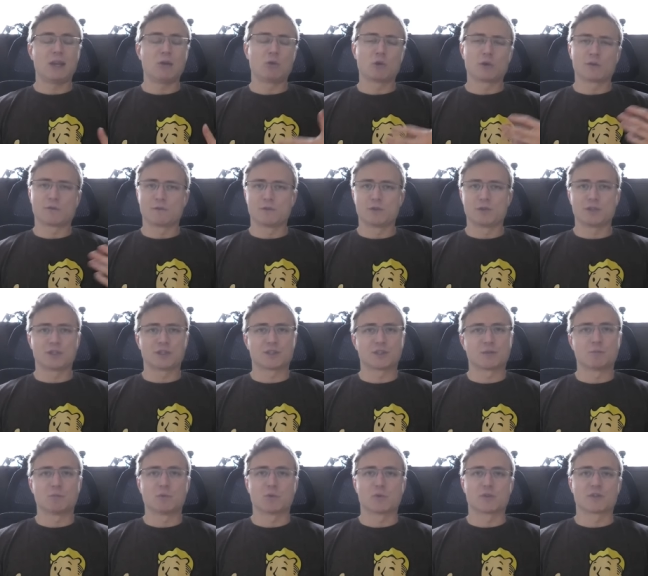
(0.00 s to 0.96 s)
or for
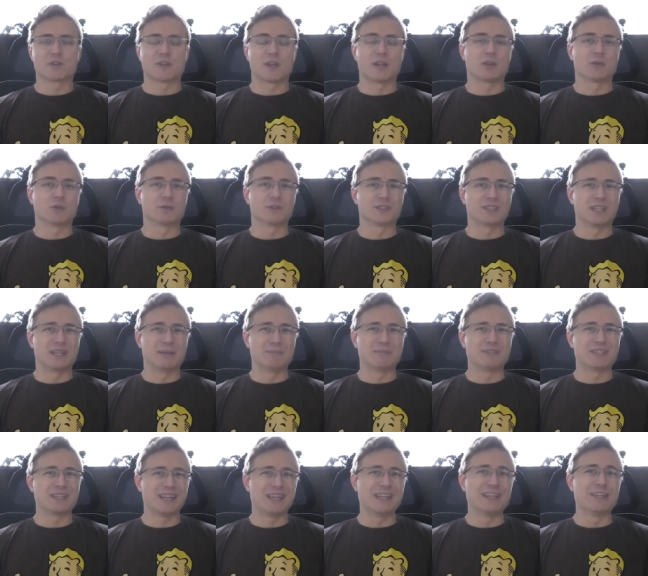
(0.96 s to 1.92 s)
just motorcycle
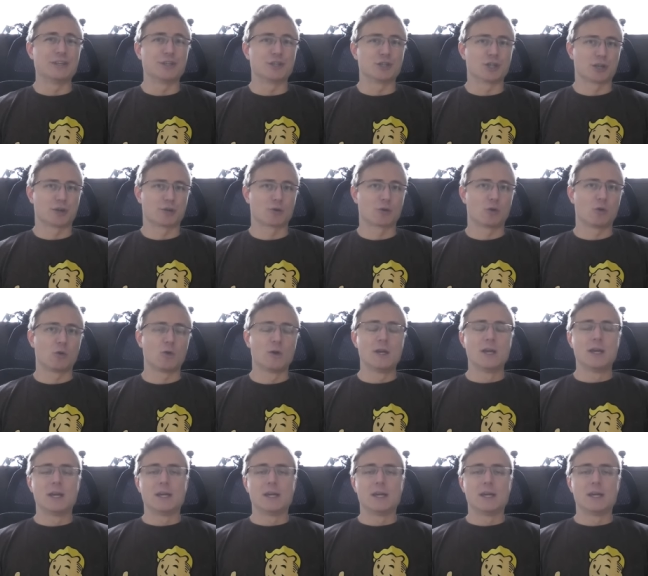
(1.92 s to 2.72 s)
sims in general,